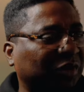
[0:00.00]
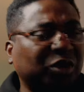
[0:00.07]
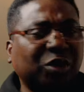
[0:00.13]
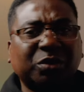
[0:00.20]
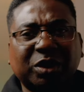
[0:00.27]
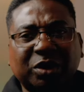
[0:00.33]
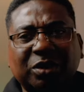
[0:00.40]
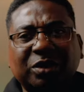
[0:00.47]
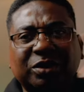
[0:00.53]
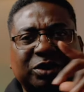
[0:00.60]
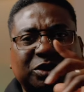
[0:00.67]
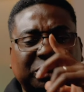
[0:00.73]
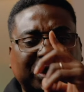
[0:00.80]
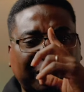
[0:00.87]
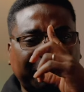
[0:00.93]
we'll go
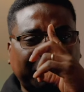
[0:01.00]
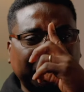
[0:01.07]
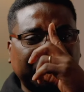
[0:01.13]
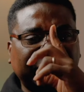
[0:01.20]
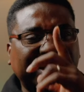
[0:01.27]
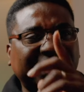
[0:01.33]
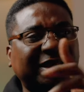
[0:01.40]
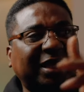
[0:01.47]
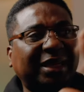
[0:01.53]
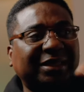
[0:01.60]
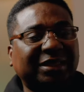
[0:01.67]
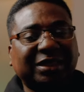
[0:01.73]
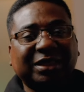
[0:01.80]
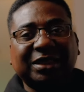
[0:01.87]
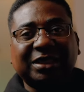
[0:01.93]
through that process and
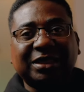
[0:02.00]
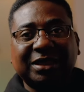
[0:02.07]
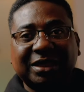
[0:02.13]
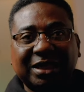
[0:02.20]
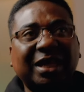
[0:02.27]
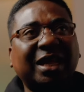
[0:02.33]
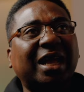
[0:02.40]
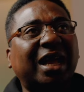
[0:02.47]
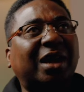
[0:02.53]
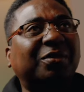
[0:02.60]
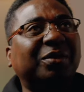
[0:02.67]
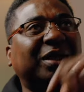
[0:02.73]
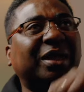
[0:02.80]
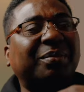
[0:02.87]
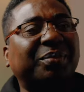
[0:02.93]
see how we
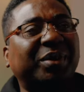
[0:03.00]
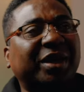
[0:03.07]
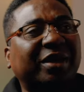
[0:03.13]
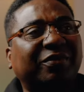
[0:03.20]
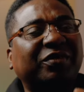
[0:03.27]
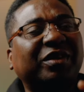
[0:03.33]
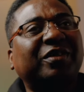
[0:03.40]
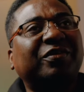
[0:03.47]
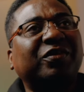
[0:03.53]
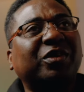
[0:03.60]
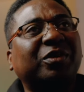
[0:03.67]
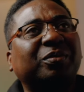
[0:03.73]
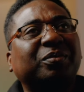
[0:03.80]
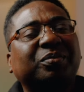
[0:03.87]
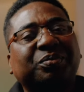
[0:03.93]
can benefit
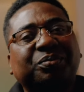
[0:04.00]
from